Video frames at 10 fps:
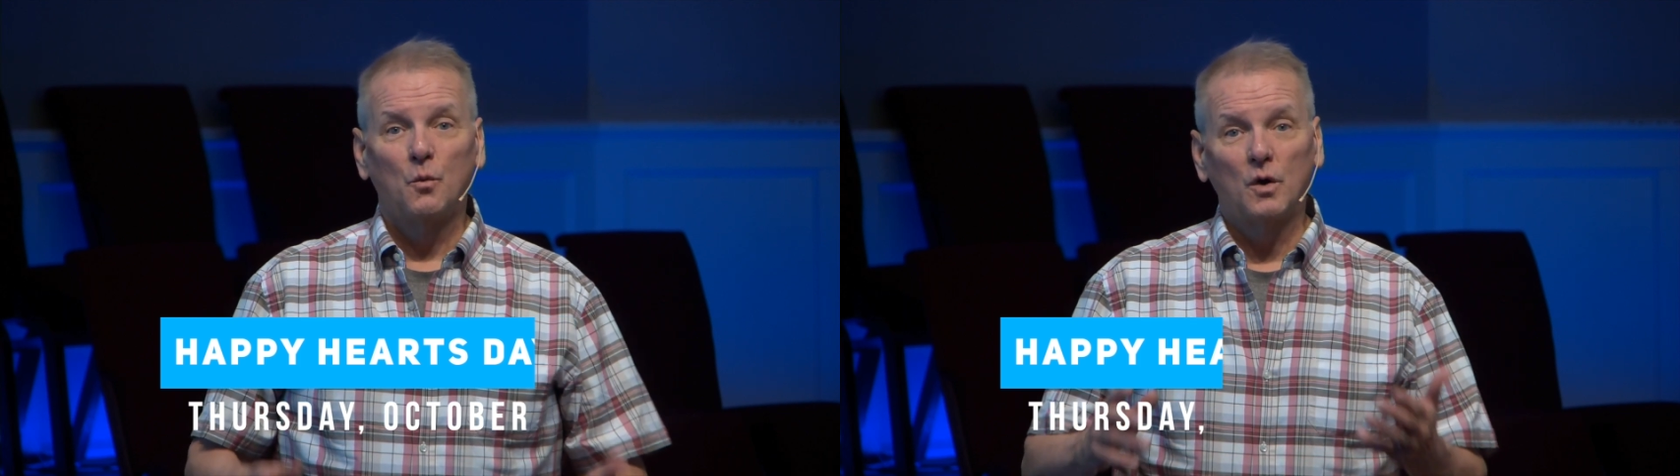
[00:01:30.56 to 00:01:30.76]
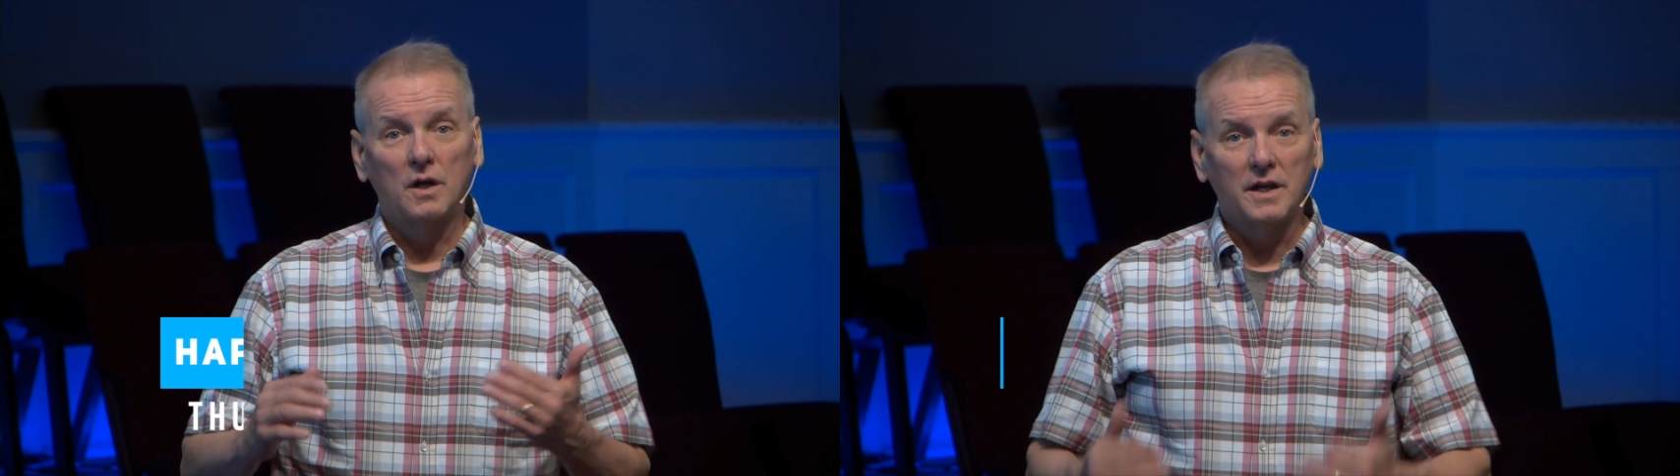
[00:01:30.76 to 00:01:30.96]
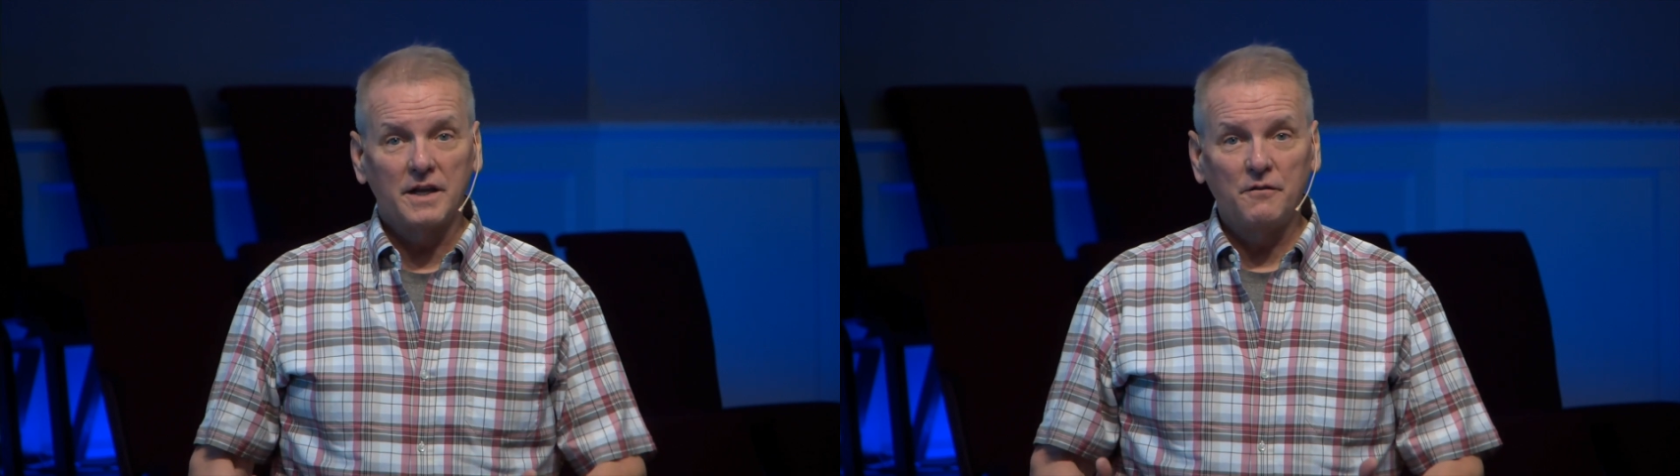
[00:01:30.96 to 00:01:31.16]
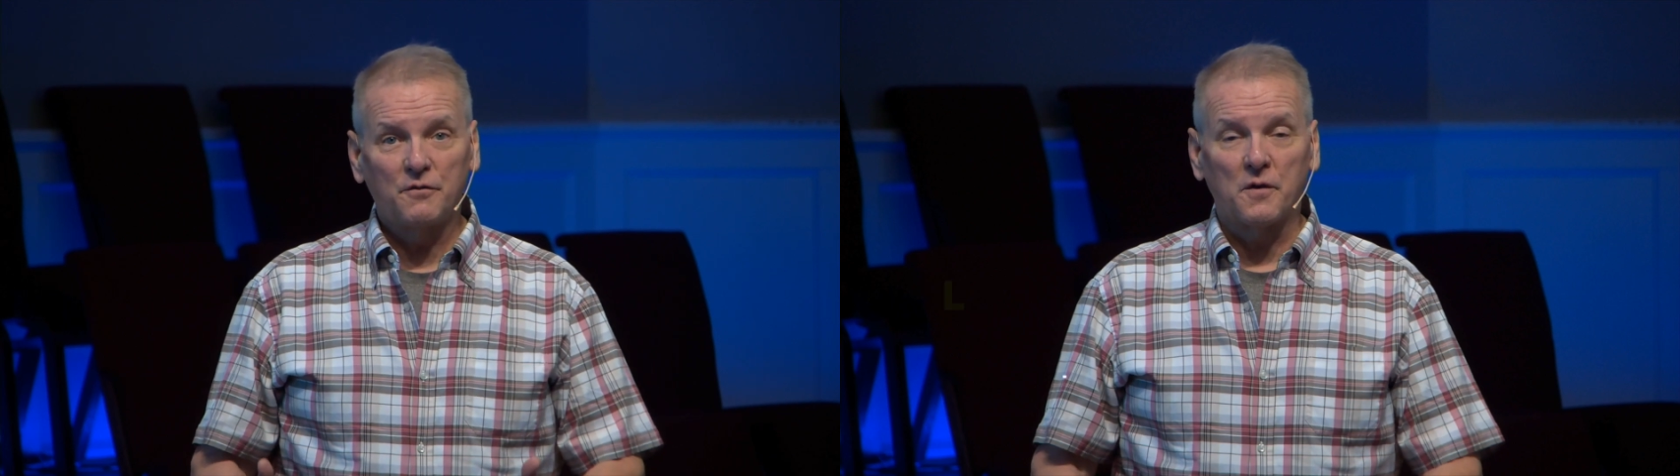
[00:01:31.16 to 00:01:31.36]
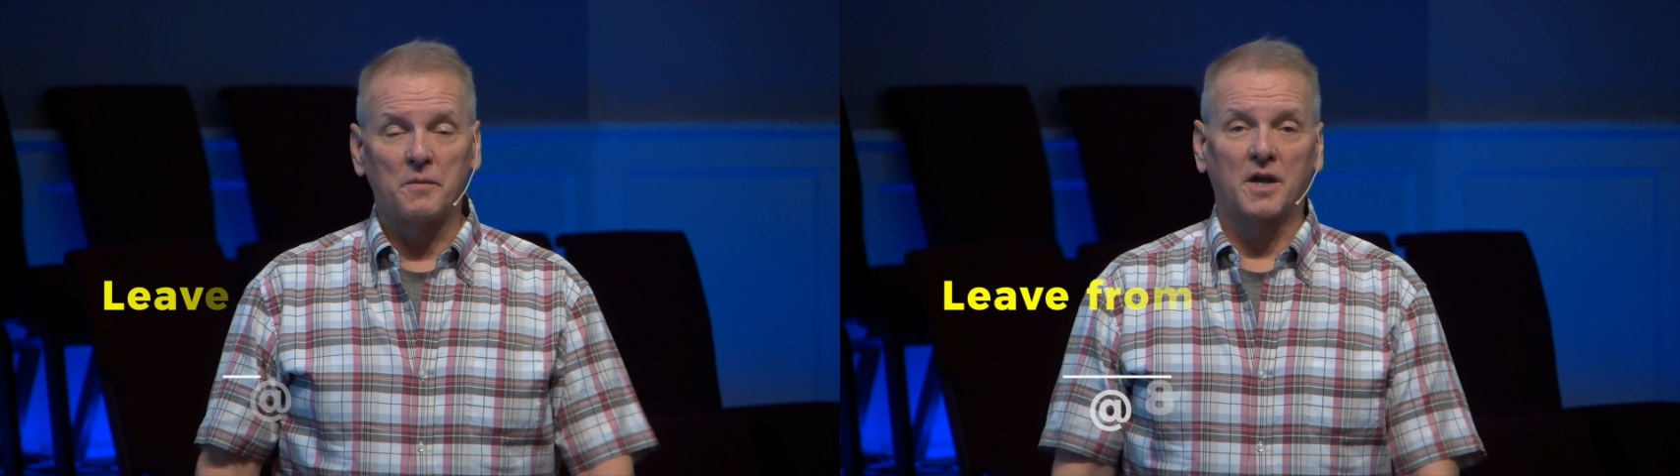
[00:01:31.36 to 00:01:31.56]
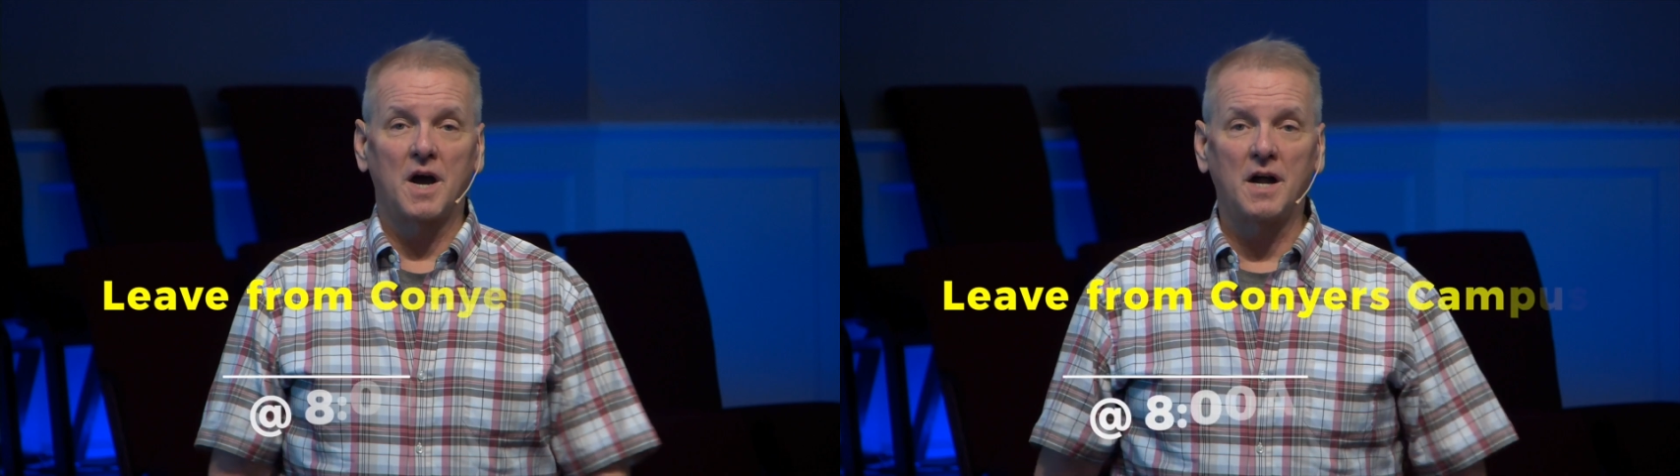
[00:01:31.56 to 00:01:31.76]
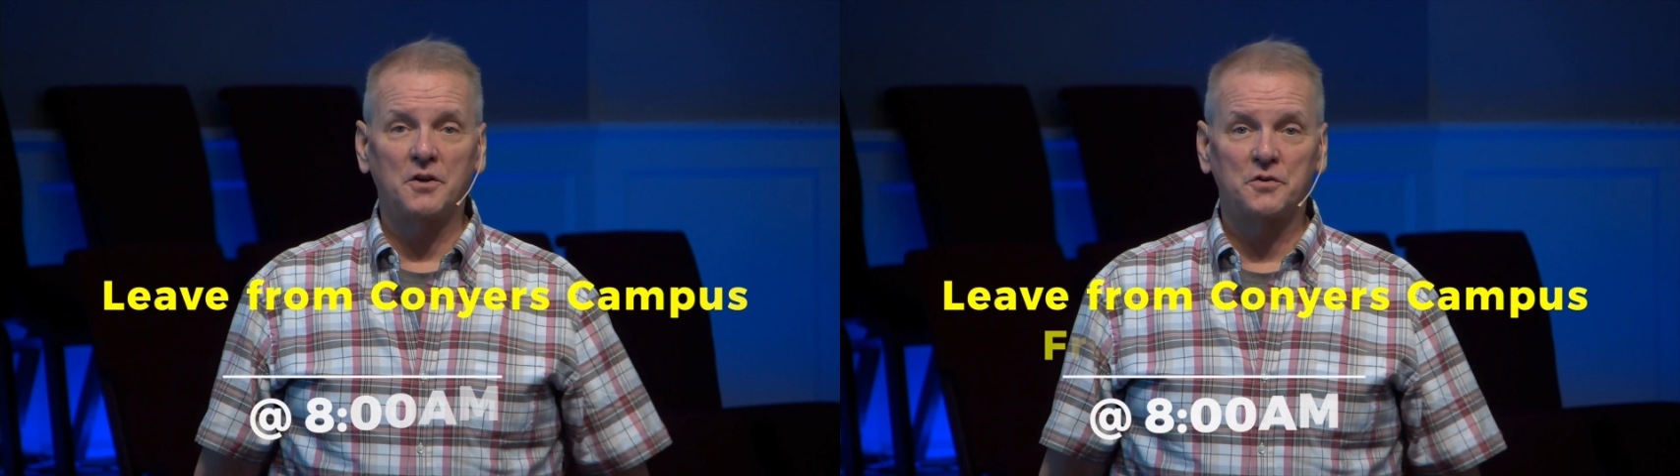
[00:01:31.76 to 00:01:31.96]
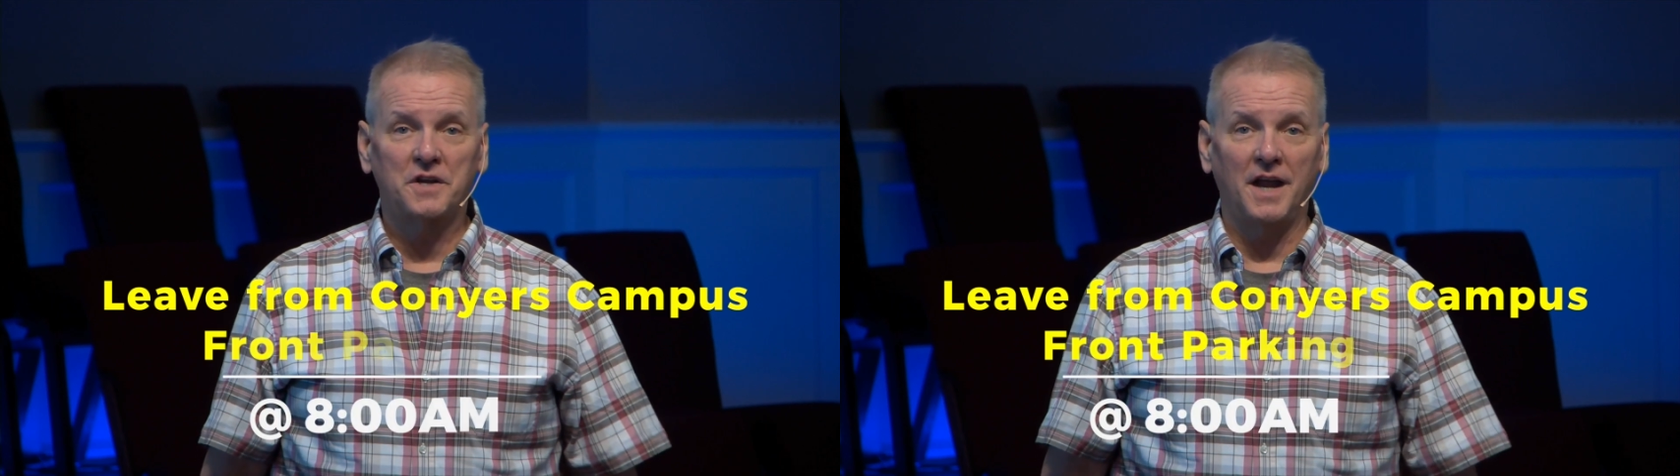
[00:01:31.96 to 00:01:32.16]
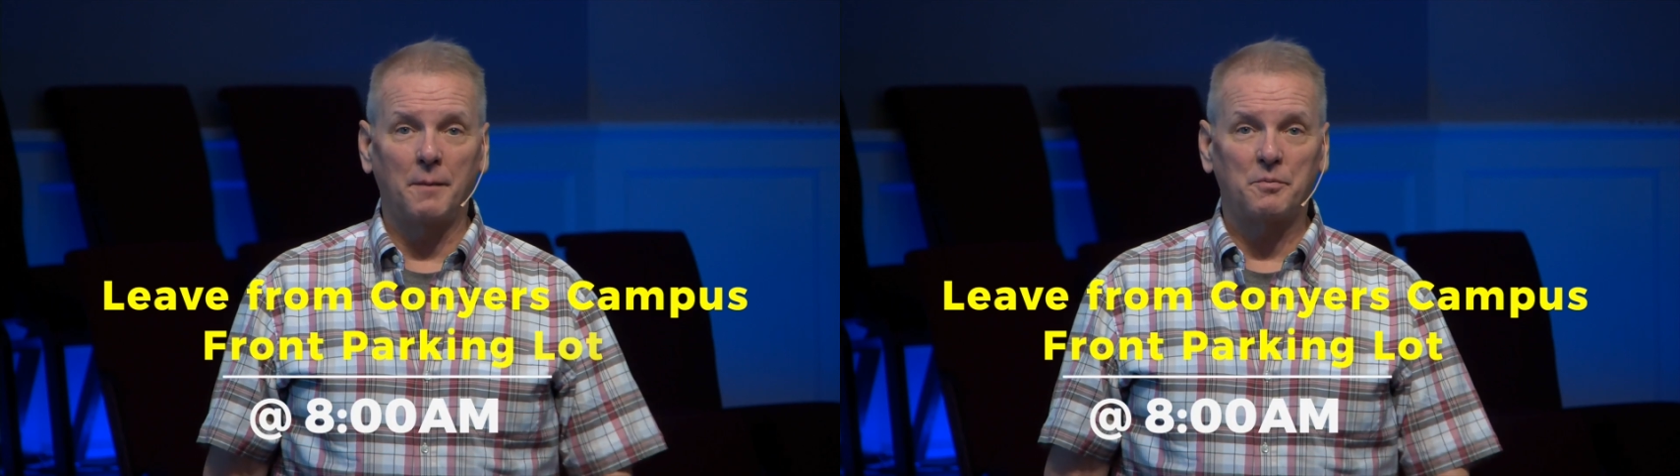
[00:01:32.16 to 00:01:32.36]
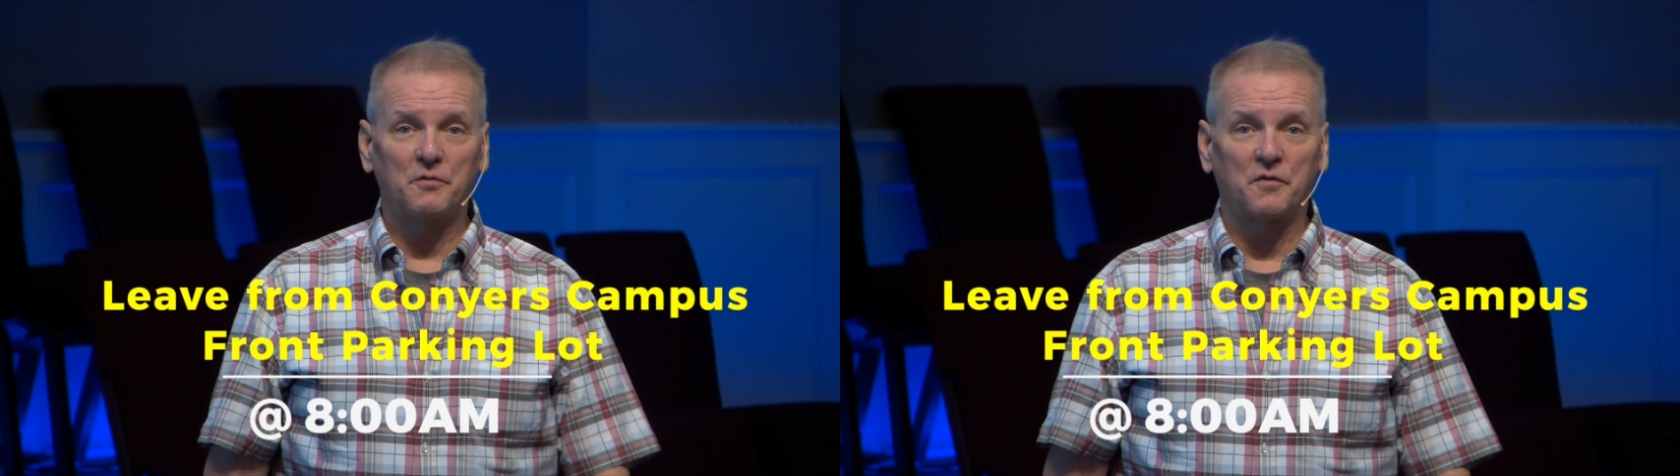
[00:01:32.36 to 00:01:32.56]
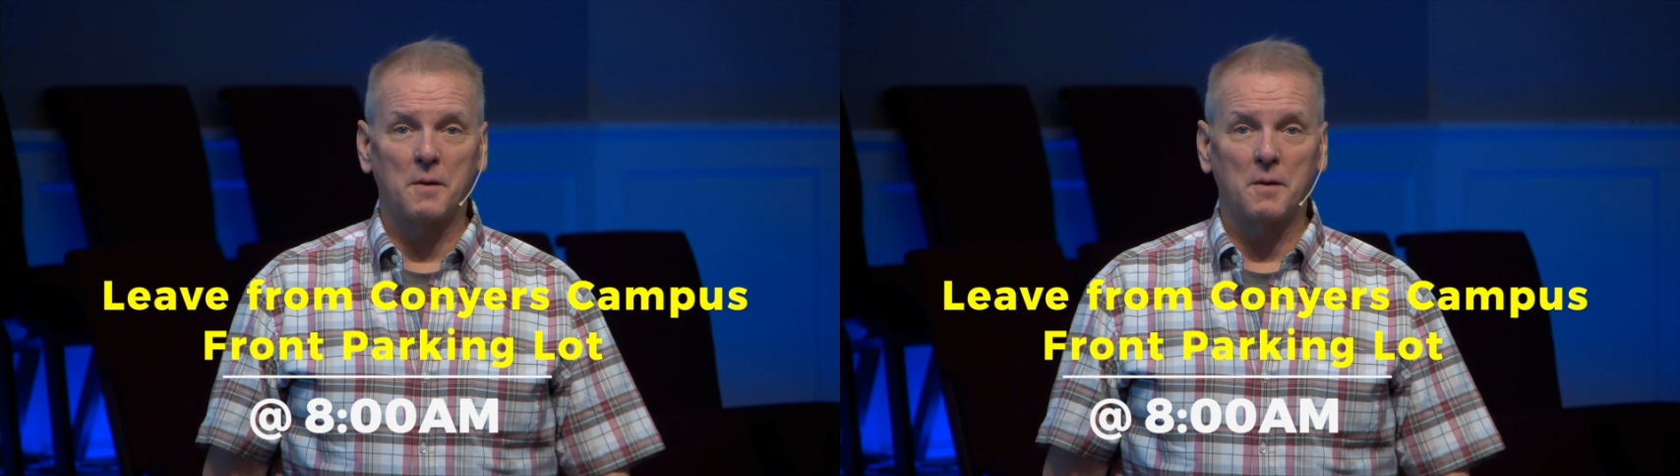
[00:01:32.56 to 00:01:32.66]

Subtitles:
We'll leave from the Conyers campus